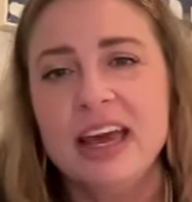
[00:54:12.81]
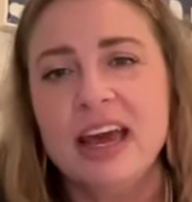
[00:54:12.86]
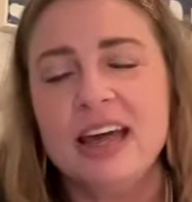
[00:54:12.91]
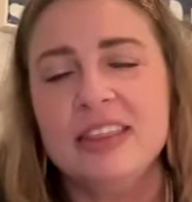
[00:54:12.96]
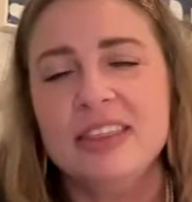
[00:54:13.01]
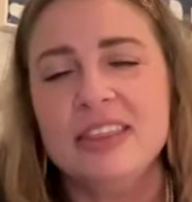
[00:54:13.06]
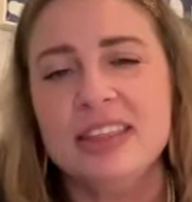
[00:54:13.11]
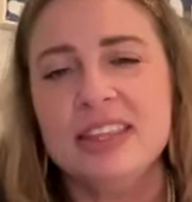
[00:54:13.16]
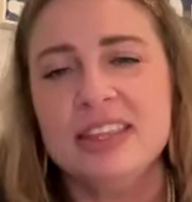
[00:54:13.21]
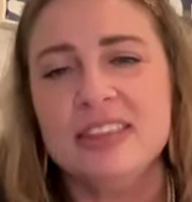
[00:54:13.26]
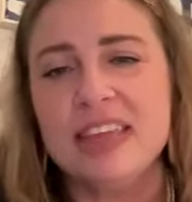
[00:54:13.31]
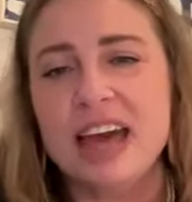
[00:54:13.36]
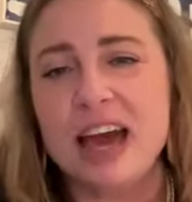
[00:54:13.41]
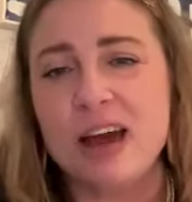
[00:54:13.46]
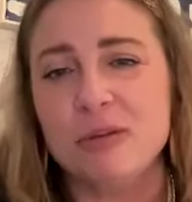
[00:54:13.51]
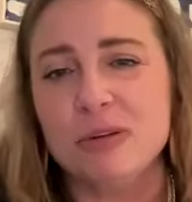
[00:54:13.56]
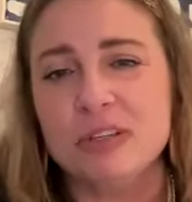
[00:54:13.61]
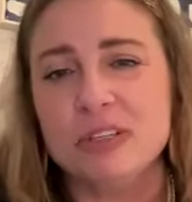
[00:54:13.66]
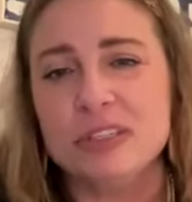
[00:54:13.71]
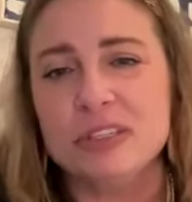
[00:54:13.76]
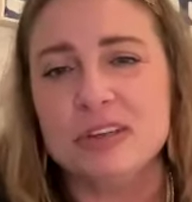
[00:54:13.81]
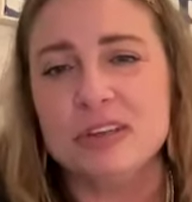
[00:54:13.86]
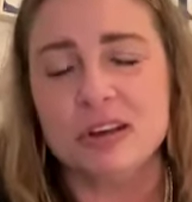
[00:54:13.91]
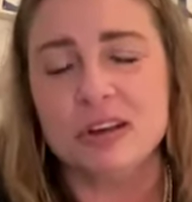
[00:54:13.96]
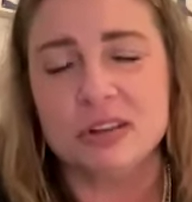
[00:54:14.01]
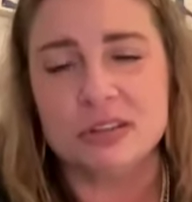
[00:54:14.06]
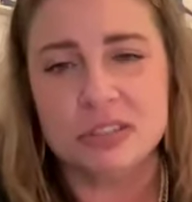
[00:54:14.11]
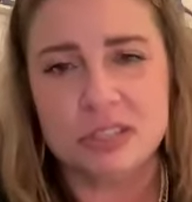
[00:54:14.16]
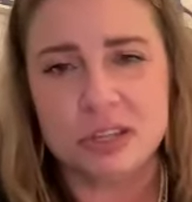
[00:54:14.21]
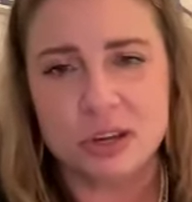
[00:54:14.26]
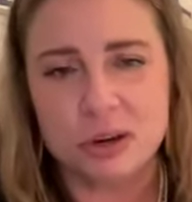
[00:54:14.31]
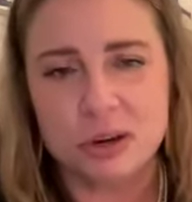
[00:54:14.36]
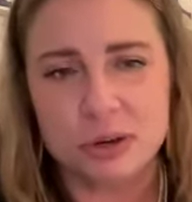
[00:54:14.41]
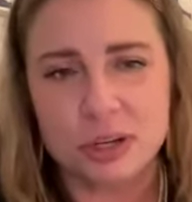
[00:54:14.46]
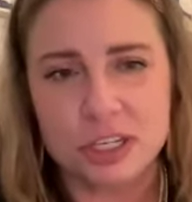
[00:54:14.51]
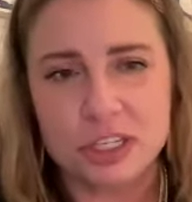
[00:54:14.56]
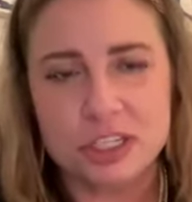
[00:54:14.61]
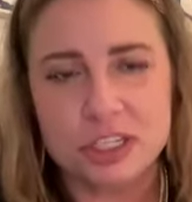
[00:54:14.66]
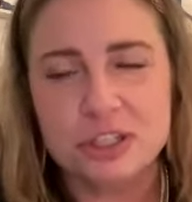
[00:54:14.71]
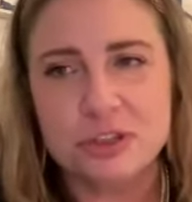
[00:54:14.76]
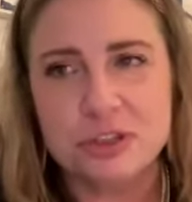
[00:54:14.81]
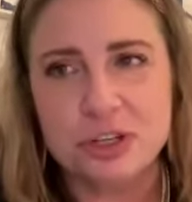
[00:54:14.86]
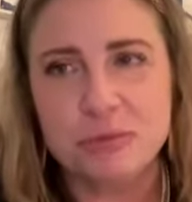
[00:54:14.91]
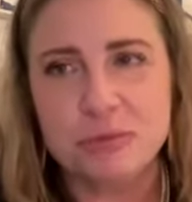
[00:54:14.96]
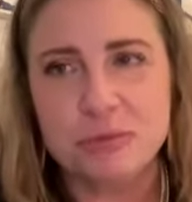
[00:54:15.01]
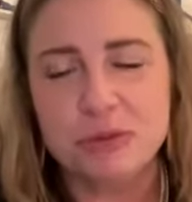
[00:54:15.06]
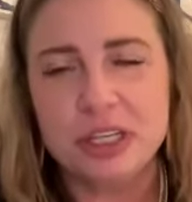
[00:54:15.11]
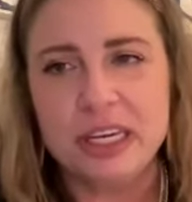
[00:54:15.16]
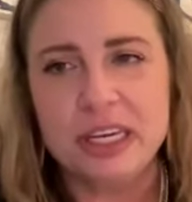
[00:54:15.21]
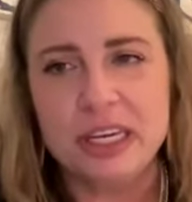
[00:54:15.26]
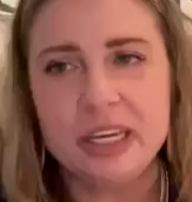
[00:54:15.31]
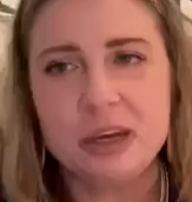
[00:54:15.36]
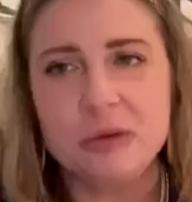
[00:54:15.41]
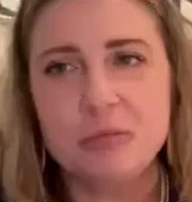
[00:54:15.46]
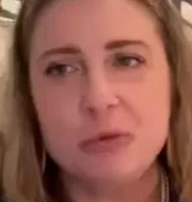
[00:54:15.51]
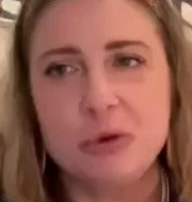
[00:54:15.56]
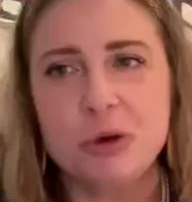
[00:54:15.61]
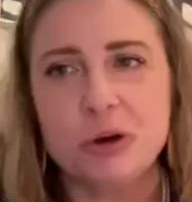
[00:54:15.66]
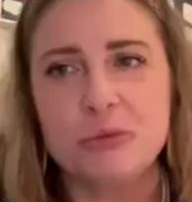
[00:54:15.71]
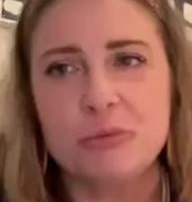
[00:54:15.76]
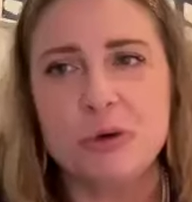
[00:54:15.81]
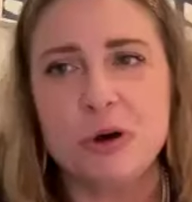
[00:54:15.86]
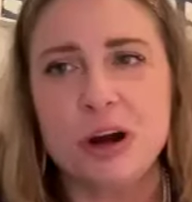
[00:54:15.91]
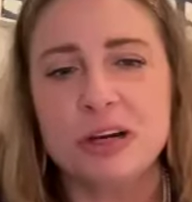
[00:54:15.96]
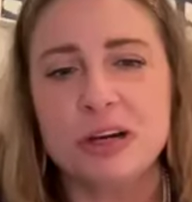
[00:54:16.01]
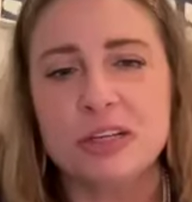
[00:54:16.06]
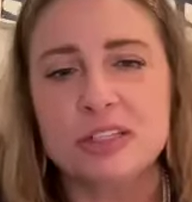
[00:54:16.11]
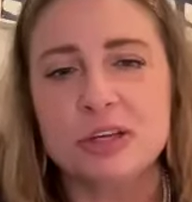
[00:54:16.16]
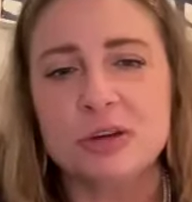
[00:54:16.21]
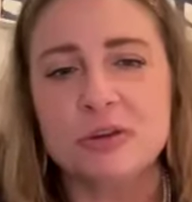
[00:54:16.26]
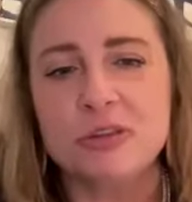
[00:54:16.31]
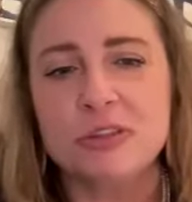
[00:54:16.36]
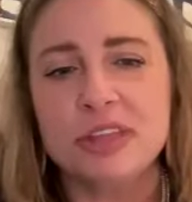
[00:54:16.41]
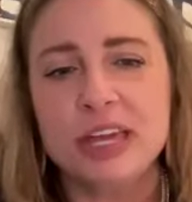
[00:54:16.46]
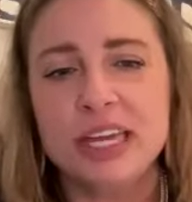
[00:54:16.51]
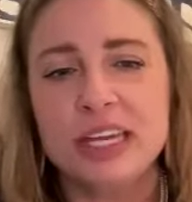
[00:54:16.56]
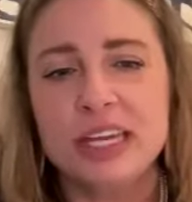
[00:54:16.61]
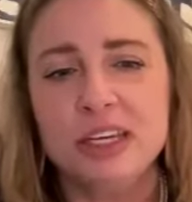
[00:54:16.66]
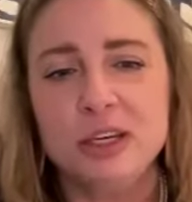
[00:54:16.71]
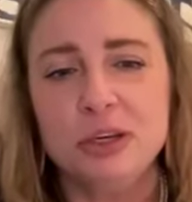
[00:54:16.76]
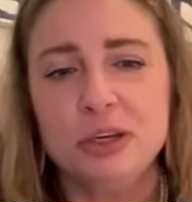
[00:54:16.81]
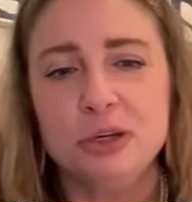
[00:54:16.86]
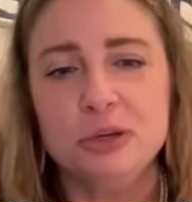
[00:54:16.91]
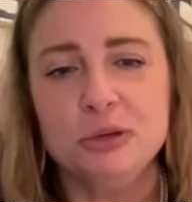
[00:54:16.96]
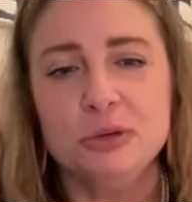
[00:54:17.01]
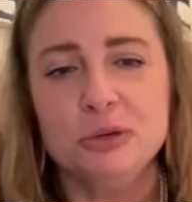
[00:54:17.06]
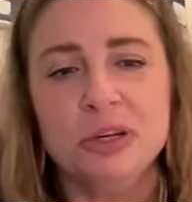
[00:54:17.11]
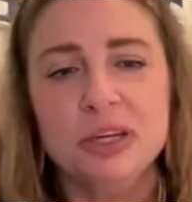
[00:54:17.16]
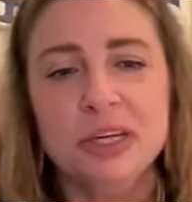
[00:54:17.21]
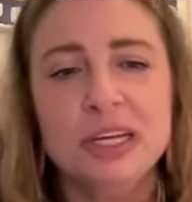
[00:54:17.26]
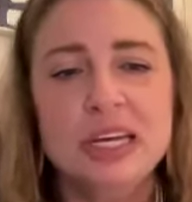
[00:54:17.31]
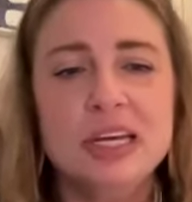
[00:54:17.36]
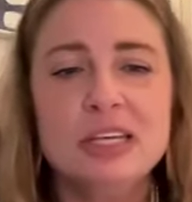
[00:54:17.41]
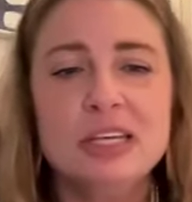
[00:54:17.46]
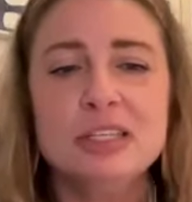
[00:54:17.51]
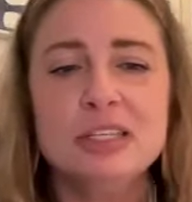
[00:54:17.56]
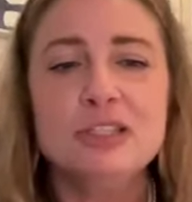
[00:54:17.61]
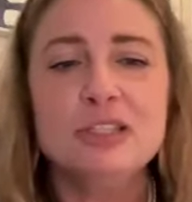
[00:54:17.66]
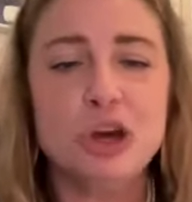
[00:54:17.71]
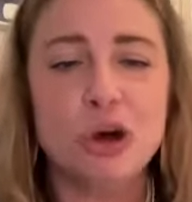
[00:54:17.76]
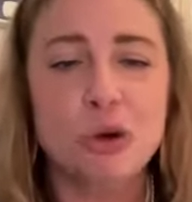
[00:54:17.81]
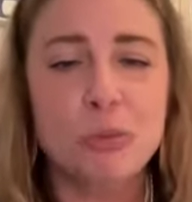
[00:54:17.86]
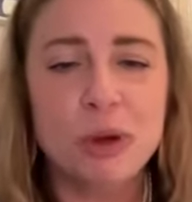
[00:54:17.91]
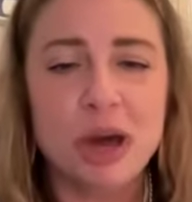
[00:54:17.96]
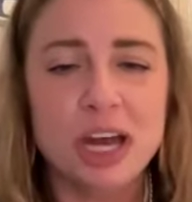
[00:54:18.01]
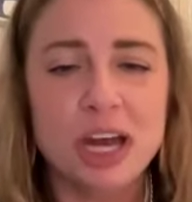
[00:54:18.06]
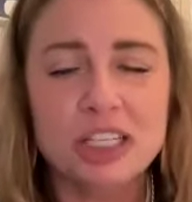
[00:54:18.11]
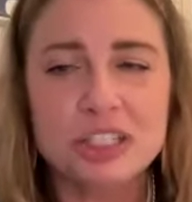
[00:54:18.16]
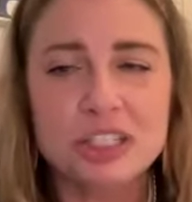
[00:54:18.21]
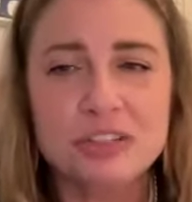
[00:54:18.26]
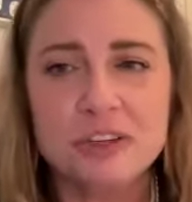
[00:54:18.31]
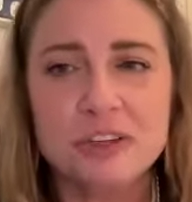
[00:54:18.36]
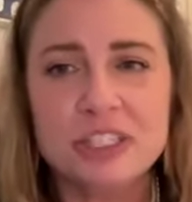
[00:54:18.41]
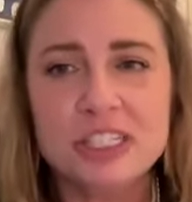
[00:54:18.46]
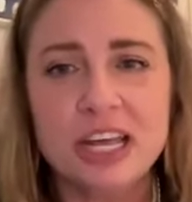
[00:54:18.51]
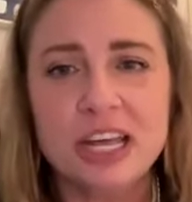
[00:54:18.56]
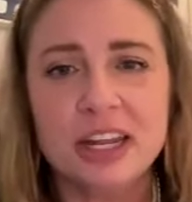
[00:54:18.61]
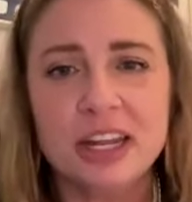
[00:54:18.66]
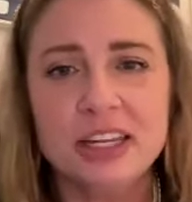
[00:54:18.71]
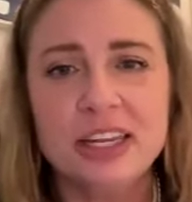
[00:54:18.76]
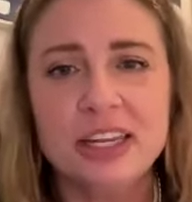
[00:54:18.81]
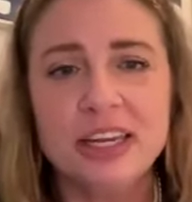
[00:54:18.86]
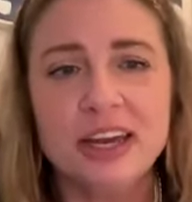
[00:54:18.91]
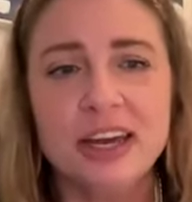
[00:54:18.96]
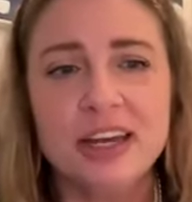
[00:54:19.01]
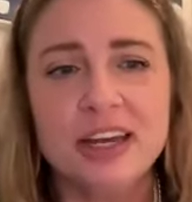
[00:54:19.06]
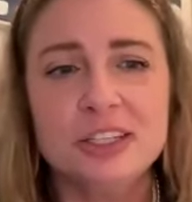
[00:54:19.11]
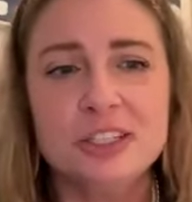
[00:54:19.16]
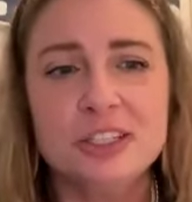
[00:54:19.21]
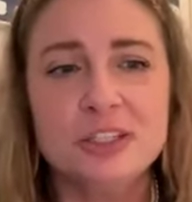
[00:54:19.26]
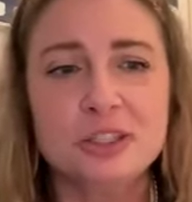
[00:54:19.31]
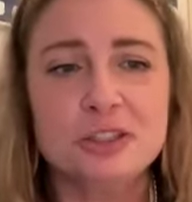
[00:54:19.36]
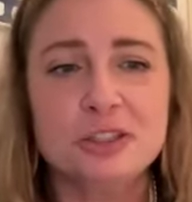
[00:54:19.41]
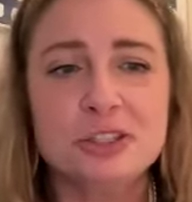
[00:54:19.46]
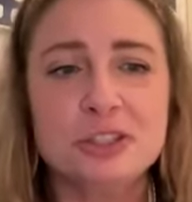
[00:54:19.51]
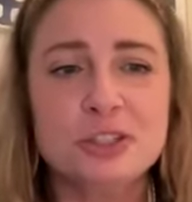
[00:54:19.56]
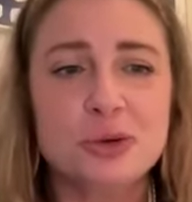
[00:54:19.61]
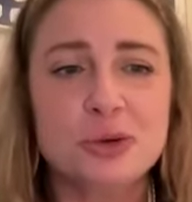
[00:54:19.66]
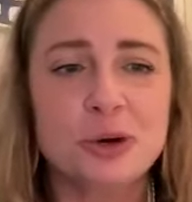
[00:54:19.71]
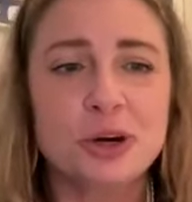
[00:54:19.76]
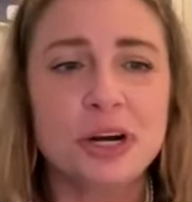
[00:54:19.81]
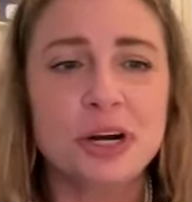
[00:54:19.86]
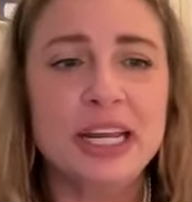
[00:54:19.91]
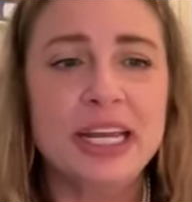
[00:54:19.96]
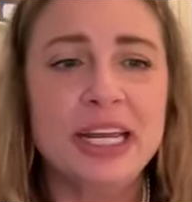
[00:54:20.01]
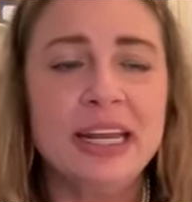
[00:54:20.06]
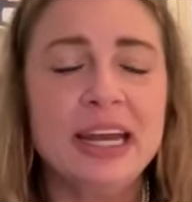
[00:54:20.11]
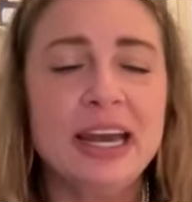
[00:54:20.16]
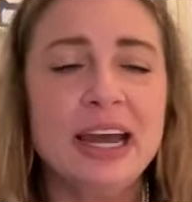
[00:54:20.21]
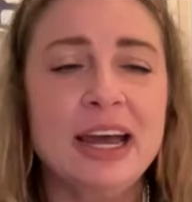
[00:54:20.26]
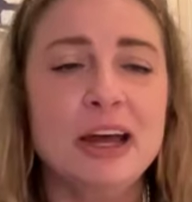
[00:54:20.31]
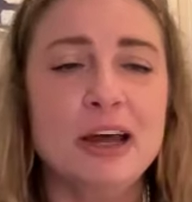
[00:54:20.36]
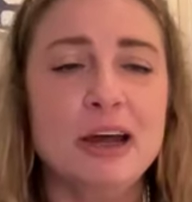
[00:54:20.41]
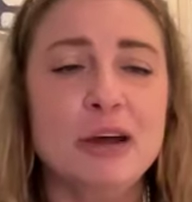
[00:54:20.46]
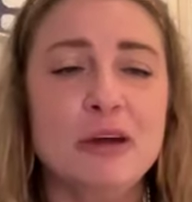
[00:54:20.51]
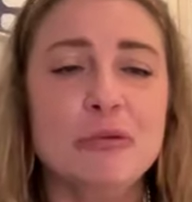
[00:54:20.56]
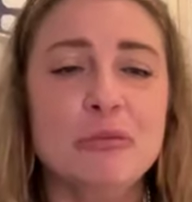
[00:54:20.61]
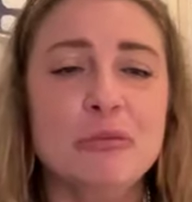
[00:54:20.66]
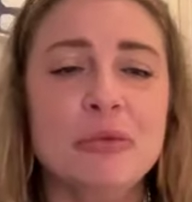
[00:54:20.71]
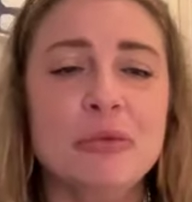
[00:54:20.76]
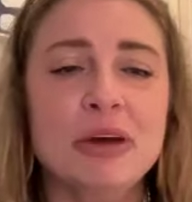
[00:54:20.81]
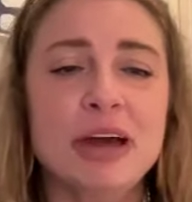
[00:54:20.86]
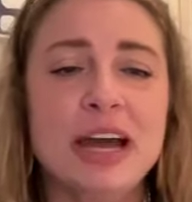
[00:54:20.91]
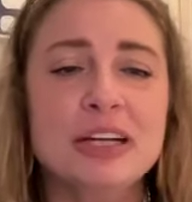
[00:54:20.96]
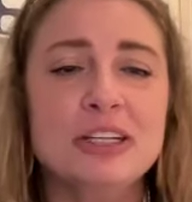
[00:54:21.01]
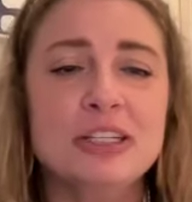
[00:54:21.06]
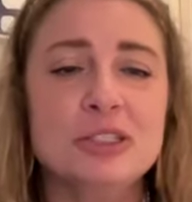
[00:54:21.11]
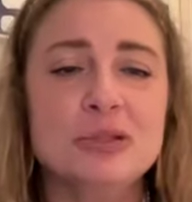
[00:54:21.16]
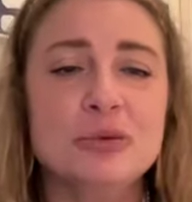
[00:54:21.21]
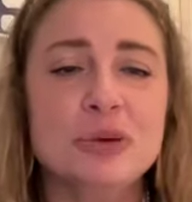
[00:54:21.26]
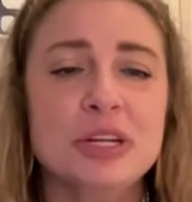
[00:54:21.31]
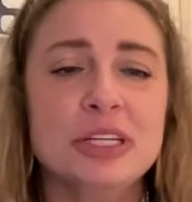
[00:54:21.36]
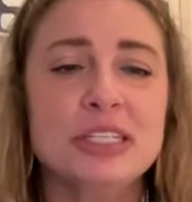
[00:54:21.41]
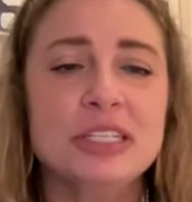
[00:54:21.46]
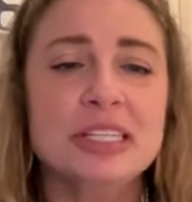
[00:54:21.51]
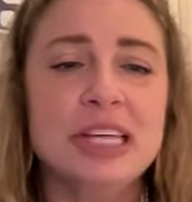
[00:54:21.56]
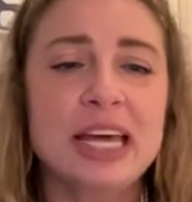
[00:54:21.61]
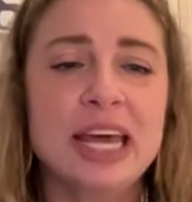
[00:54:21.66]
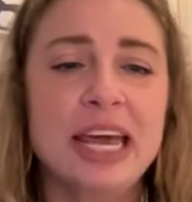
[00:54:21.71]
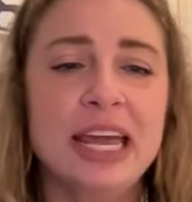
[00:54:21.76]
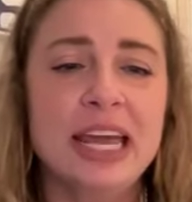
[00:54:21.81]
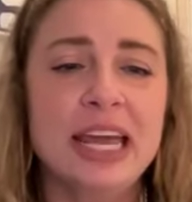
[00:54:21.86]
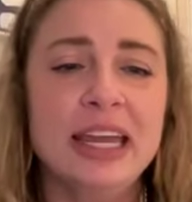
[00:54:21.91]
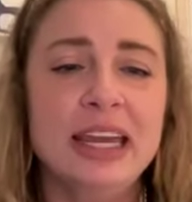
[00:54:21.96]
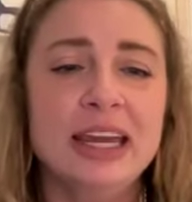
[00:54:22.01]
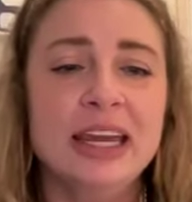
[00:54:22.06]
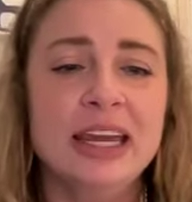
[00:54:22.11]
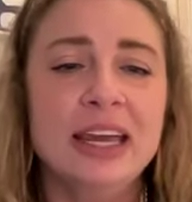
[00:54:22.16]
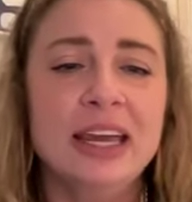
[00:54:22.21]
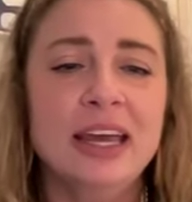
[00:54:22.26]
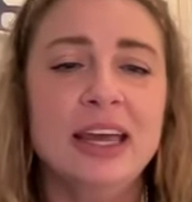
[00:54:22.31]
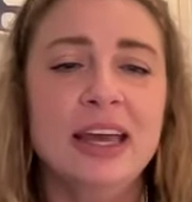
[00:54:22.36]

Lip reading: I think that was also an extremely important part. So thank you so much for telling us your story. I just want to say,